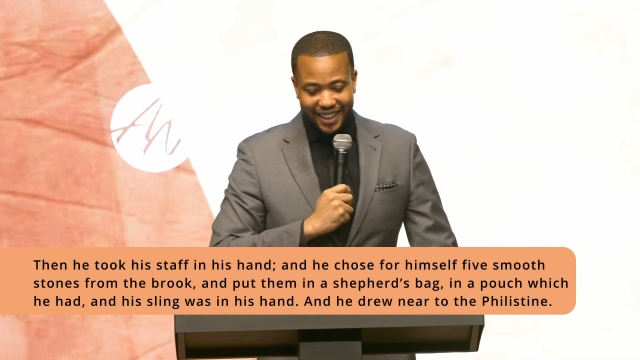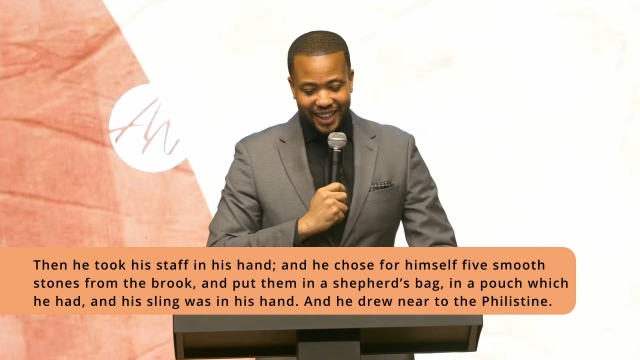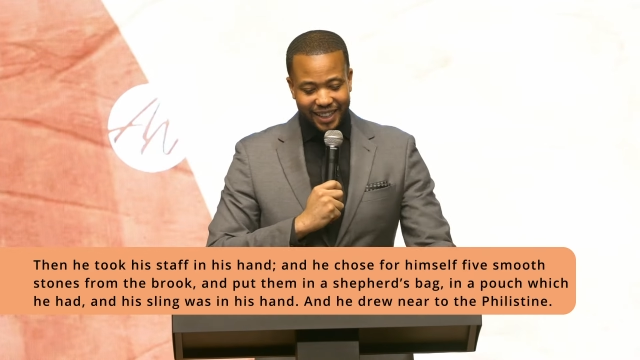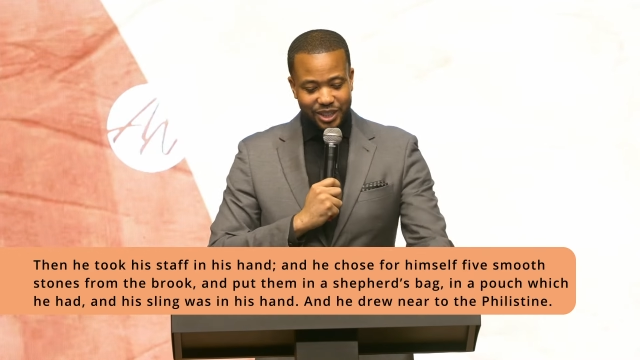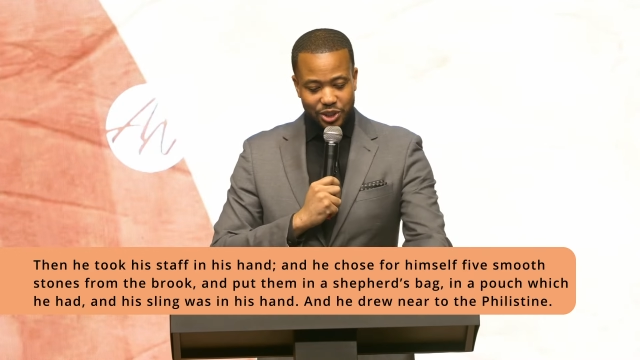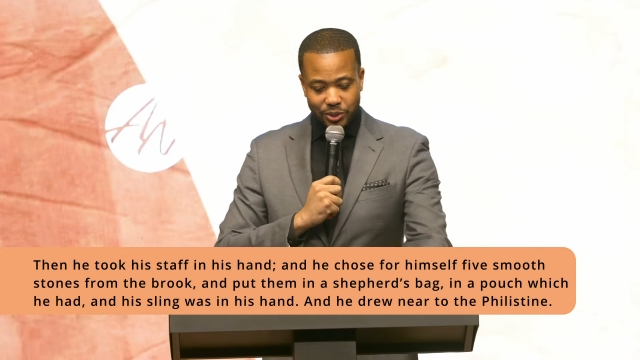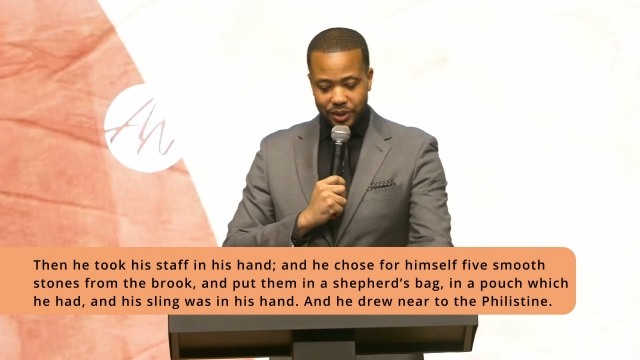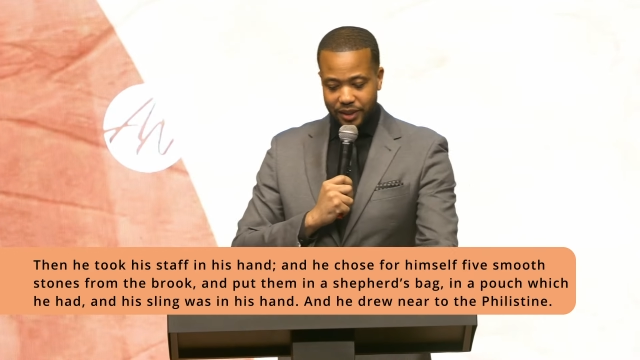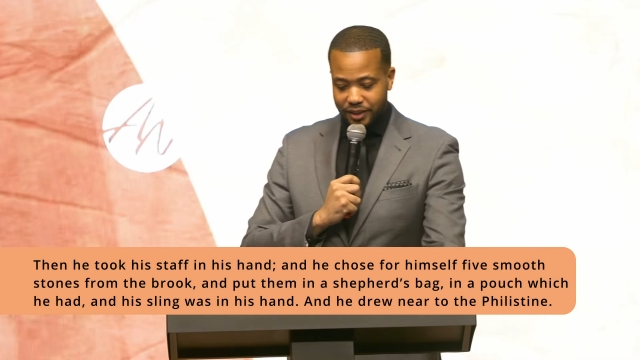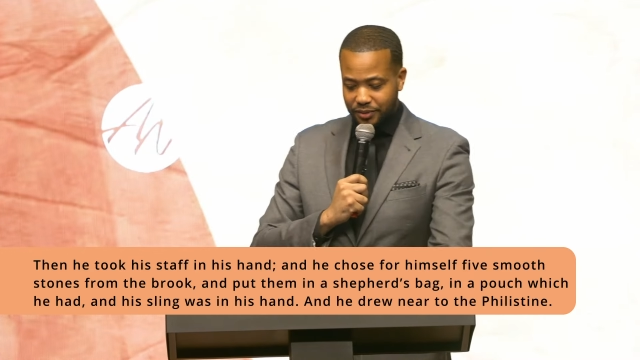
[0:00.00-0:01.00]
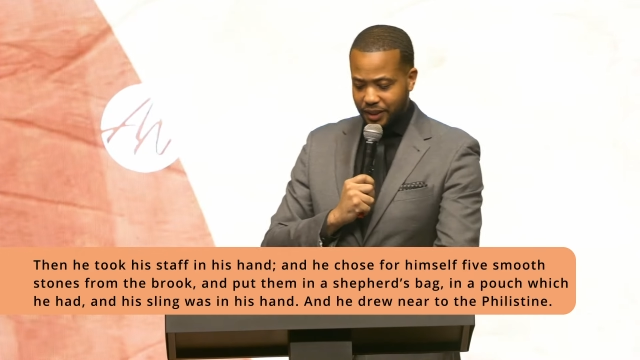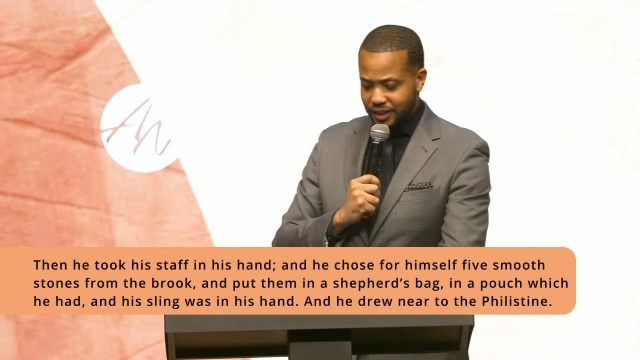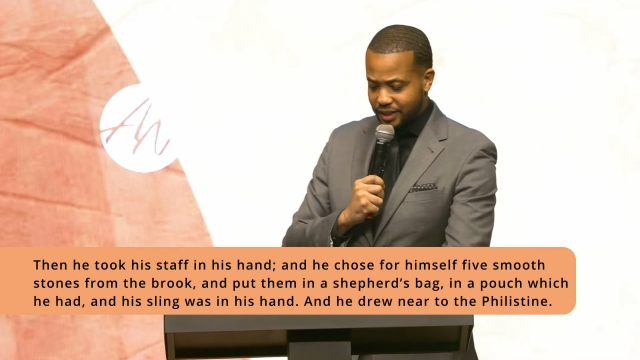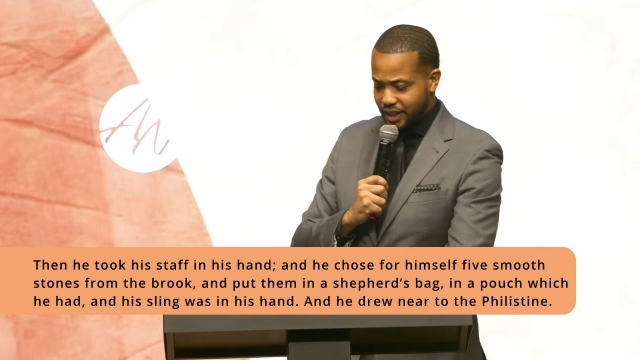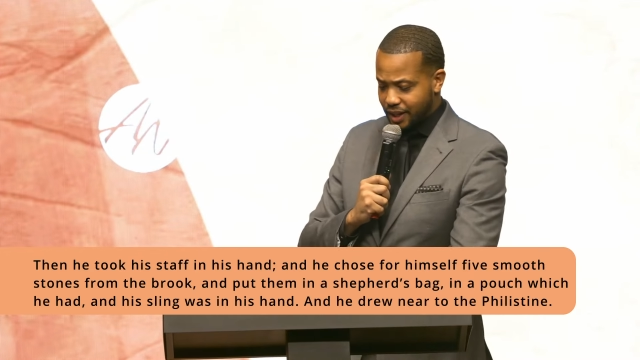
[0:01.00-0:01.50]
And he drew near the
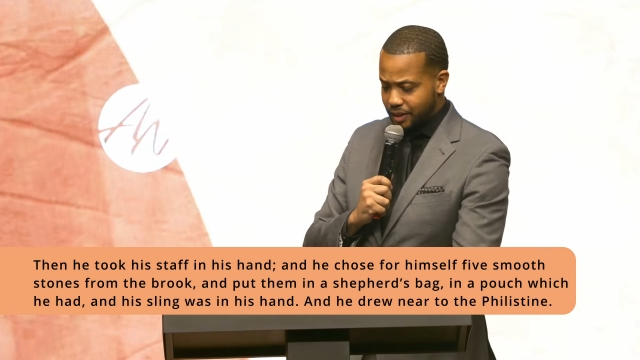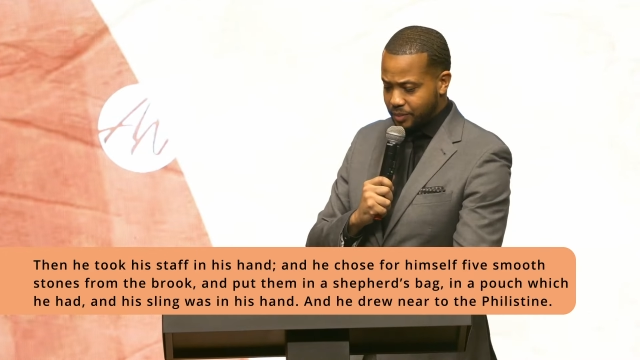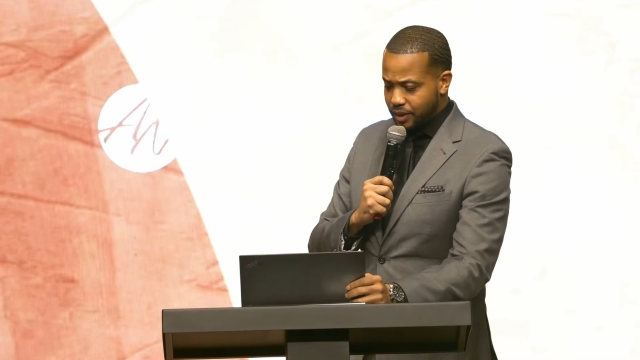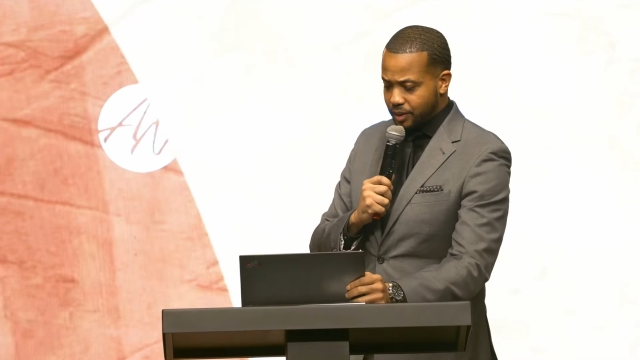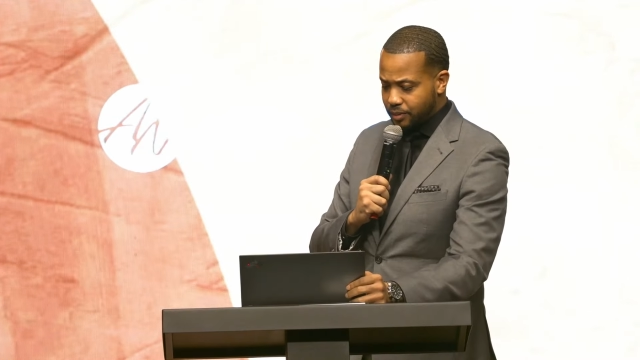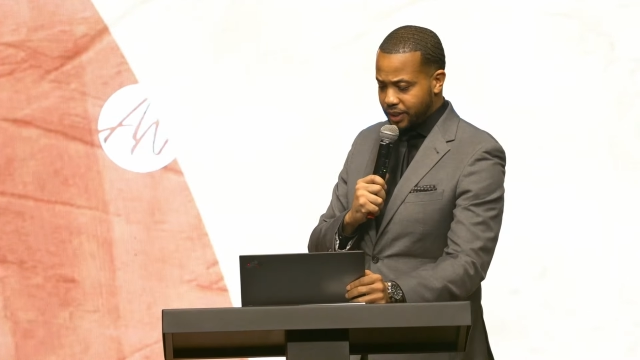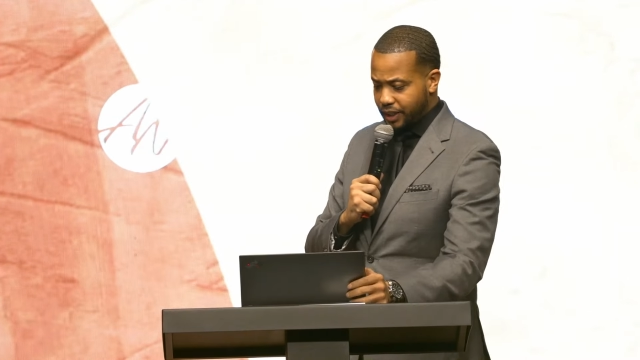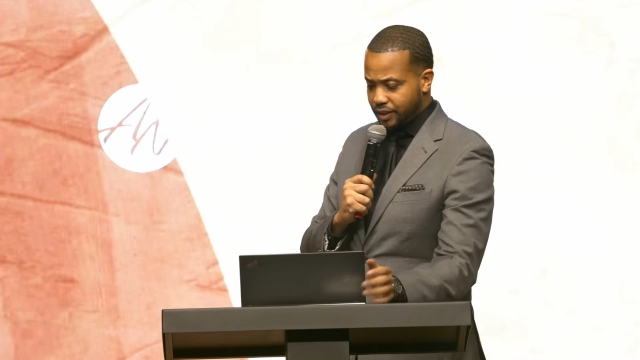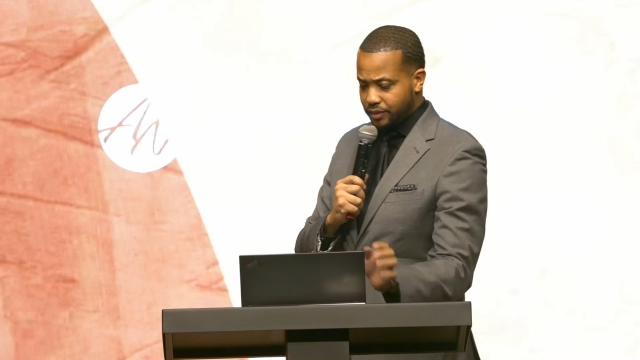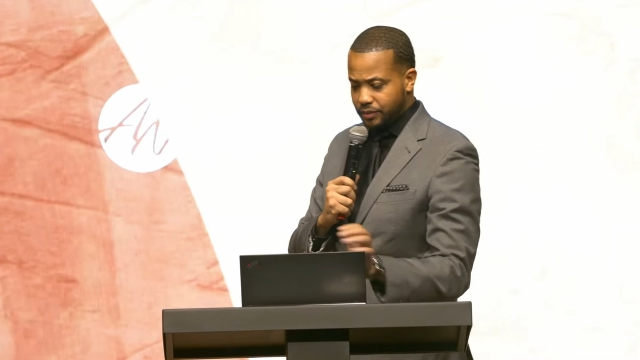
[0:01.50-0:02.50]
Philistine. I'm going to read